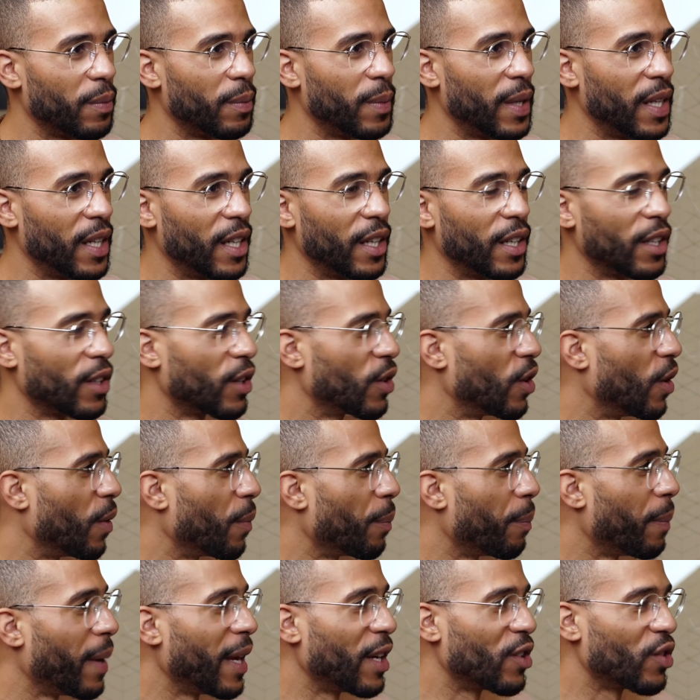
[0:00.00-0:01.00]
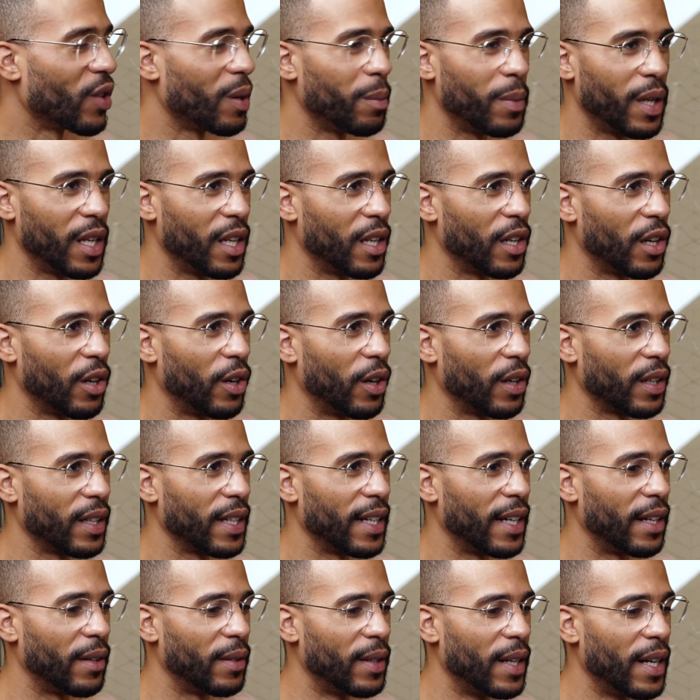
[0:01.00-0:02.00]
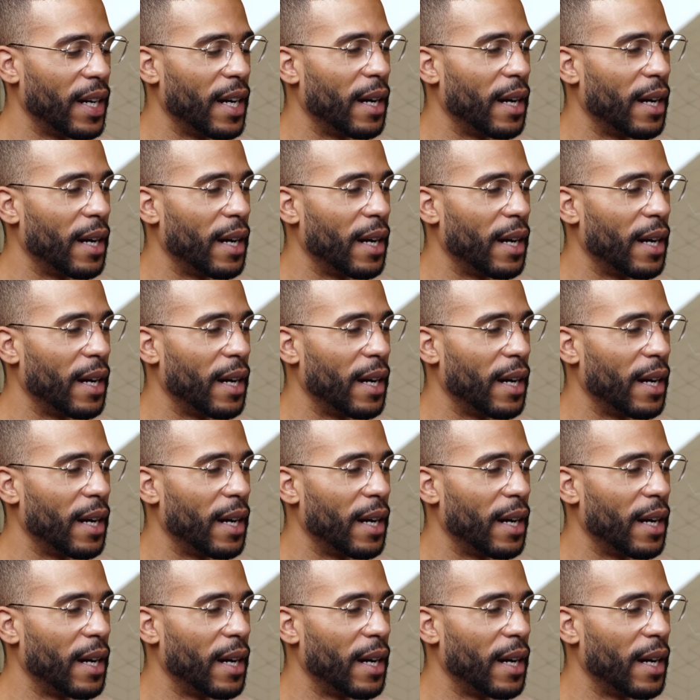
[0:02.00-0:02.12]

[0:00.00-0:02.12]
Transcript: media, got mainstream media locked down,